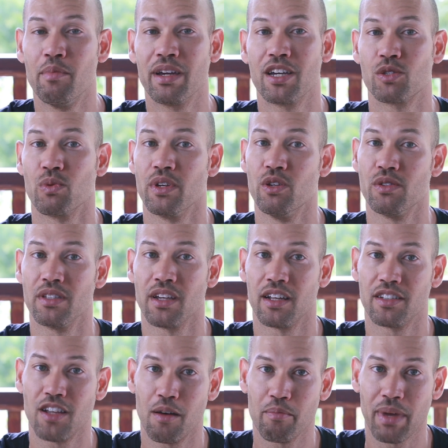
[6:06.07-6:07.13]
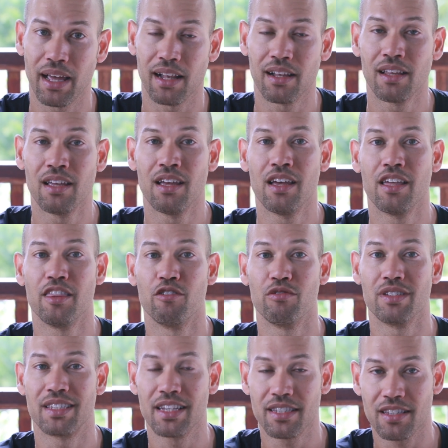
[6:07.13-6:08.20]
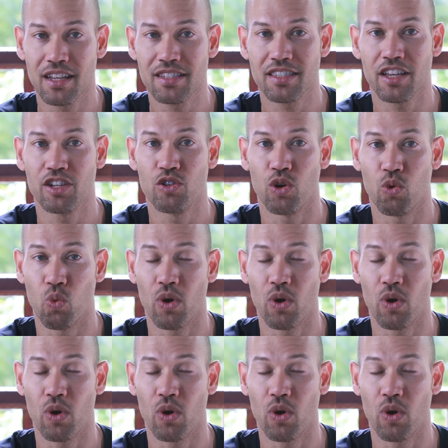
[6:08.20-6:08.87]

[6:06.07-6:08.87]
Because when using a dumbbell, the resistance that you are